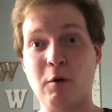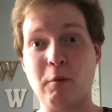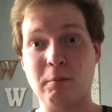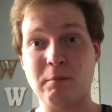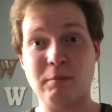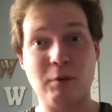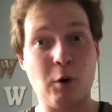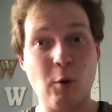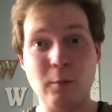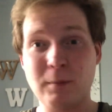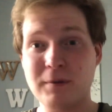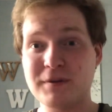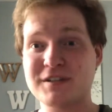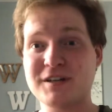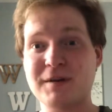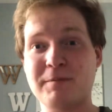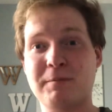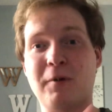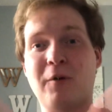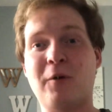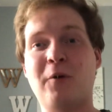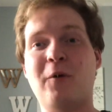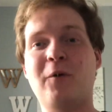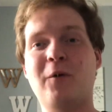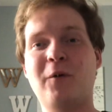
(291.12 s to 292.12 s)
opens up
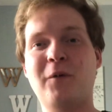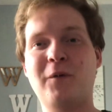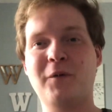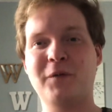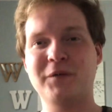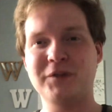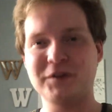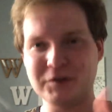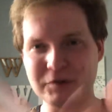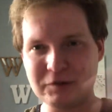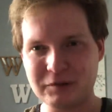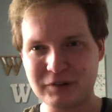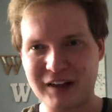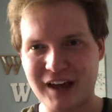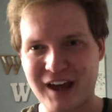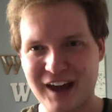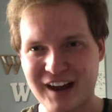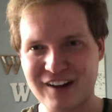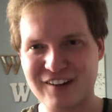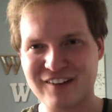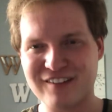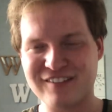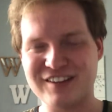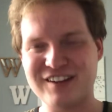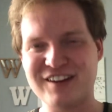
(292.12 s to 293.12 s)
a whole new
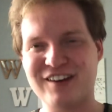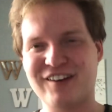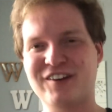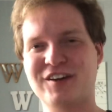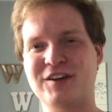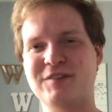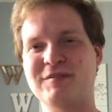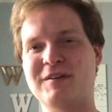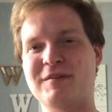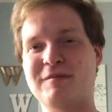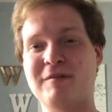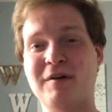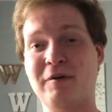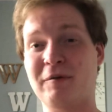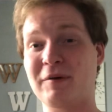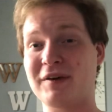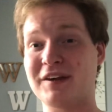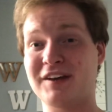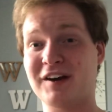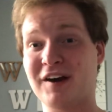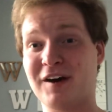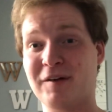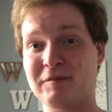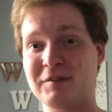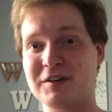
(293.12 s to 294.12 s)
layer of the argument about what
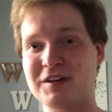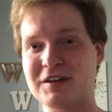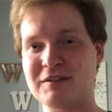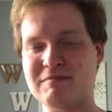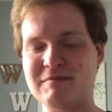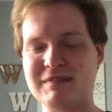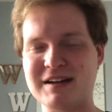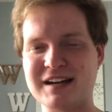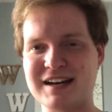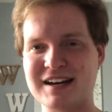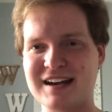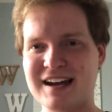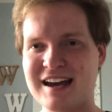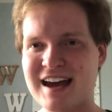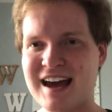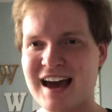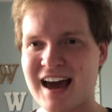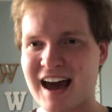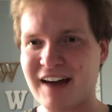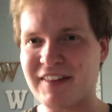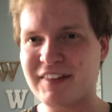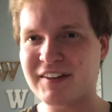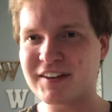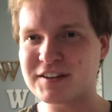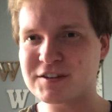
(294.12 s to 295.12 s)
Yom can mean.
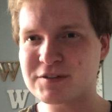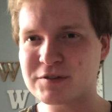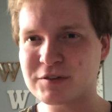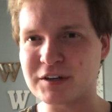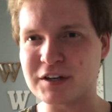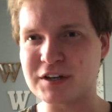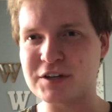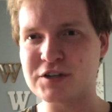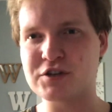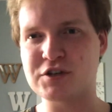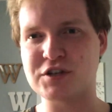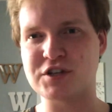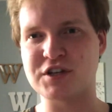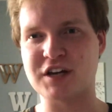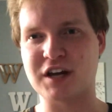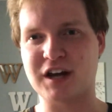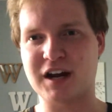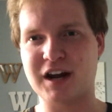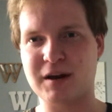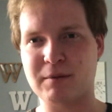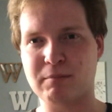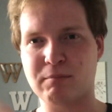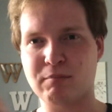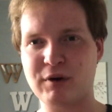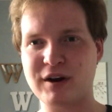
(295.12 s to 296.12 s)
I think it's really interesting. It
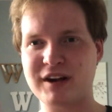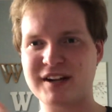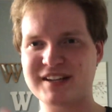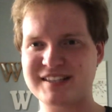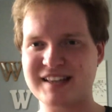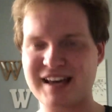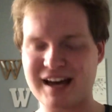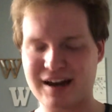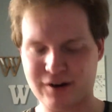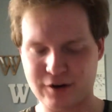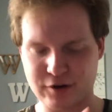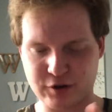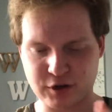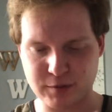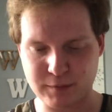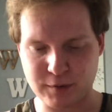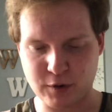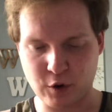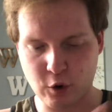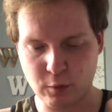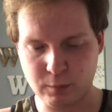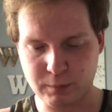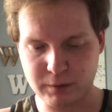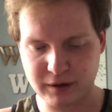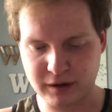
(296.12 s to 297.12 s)
kind of breaks that argument
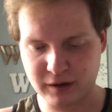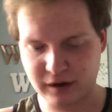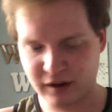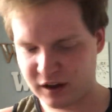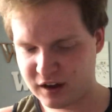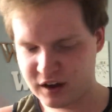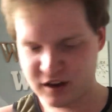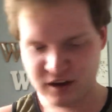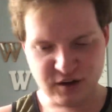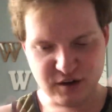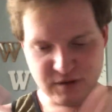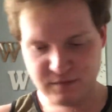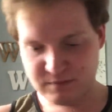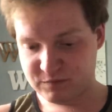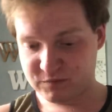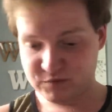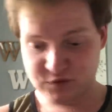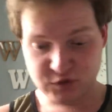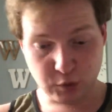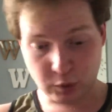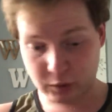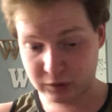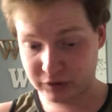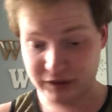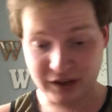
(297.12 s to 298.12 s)
open
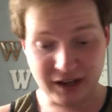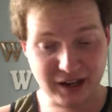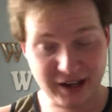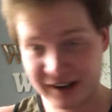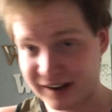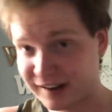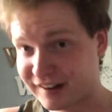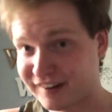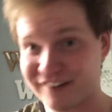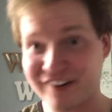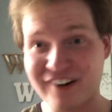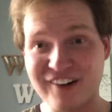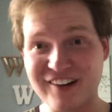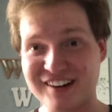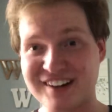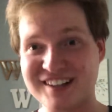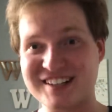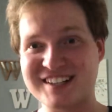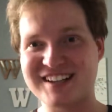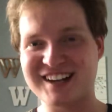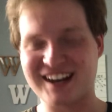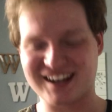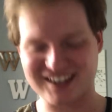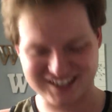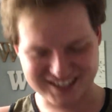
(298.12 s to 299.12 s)
to a lot of different
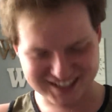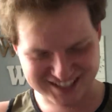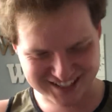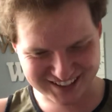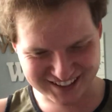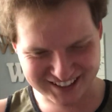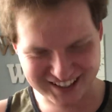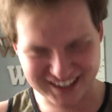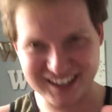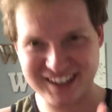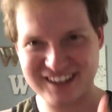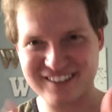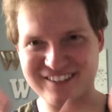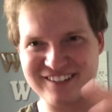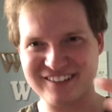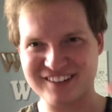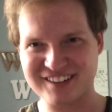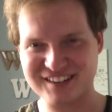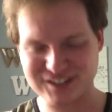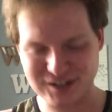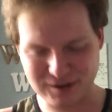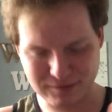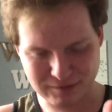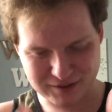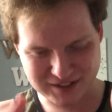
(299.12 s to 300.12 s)
discussions, a lot of different
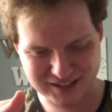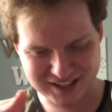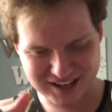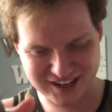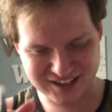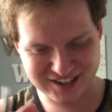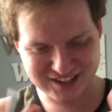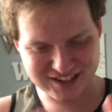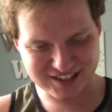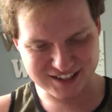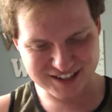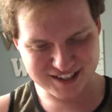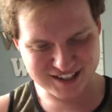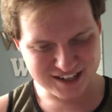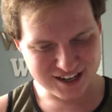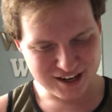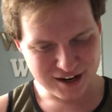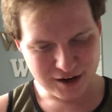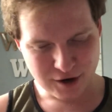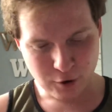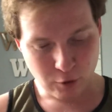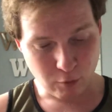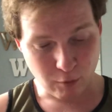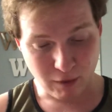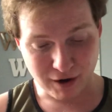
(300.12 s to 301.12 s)
interpretations
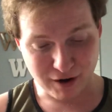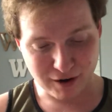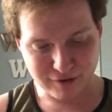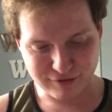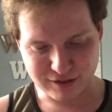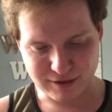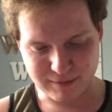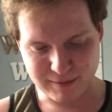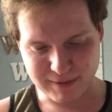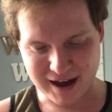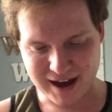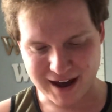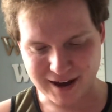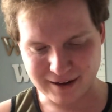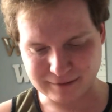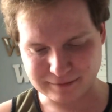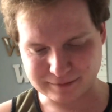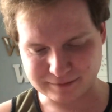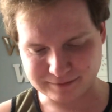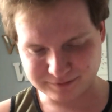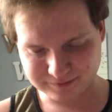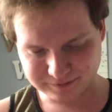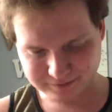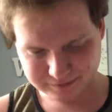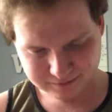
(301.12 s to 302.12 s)
right off the bat.
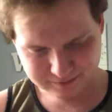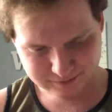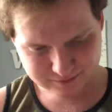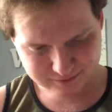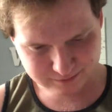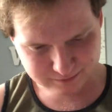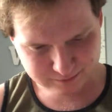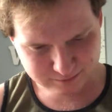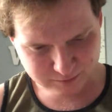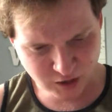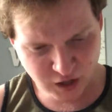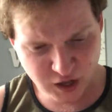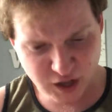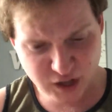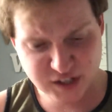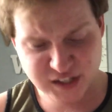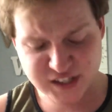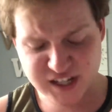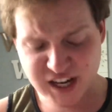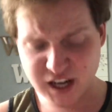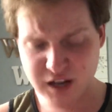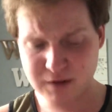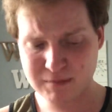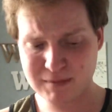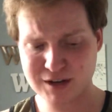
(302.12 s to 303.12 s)

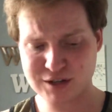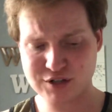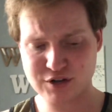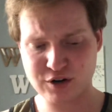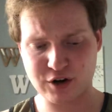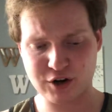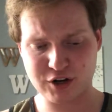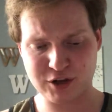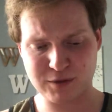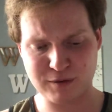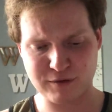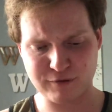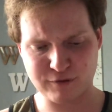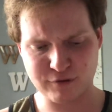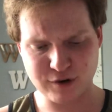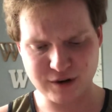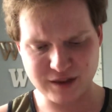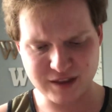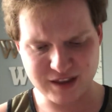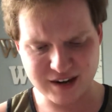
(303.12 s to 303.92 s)
Second major argument for the